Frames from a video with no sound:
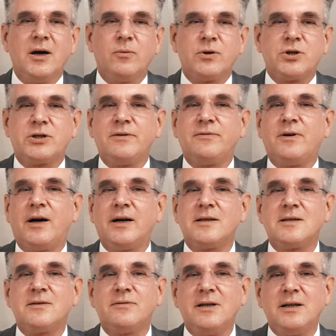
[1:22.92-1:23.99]
which
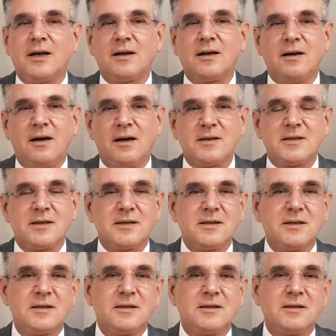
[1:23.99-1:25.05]
defines filter
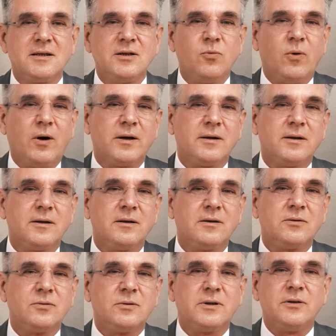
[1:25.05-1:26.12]
classes T1
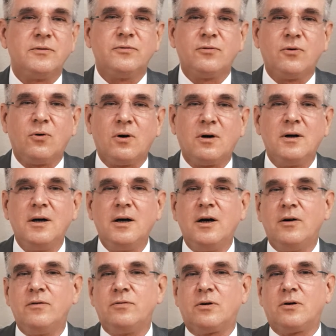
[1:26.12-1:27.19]
to T4
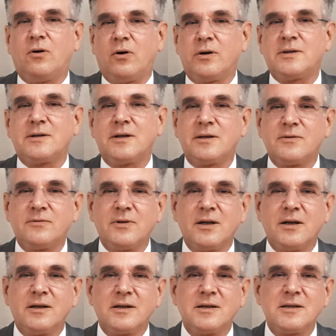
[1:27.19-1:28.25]
for coarse dust
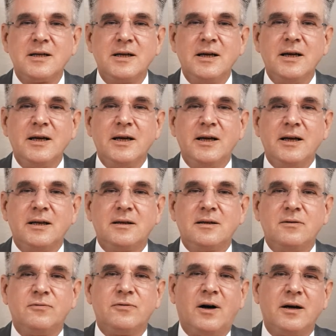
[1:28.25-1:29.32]
filters,
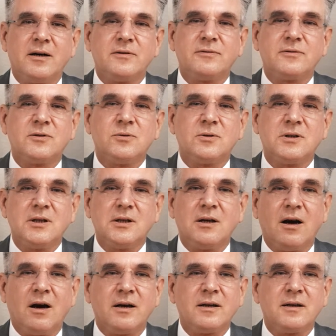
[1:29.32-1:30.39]
T5 to
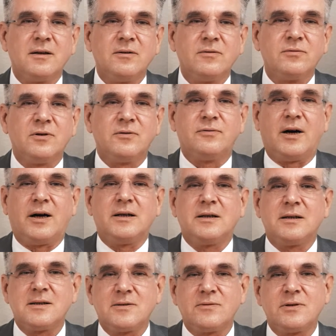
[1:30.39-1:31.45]
T9 for fine
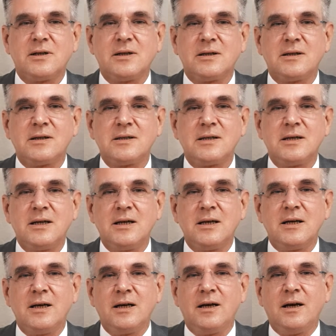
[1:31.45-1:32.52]
dust filters,
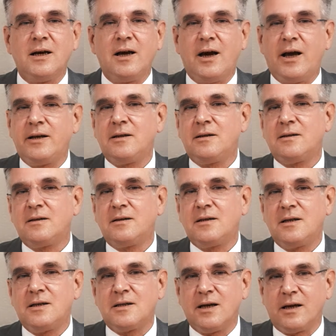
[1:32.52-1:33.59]
and
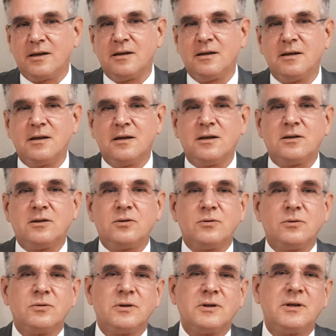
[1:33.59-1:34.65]
T10
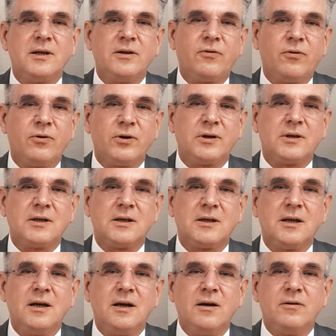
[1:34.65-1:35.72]
to
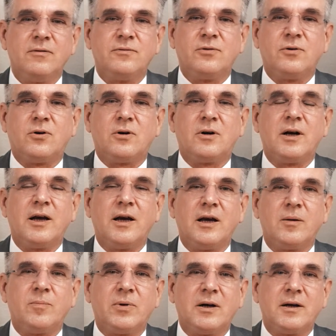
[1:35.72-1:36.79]
T13 for
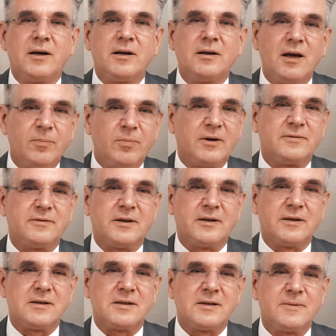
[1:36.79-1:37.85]
EPA and HEPA
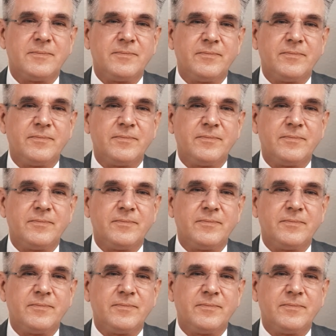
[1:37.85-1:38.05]
filters.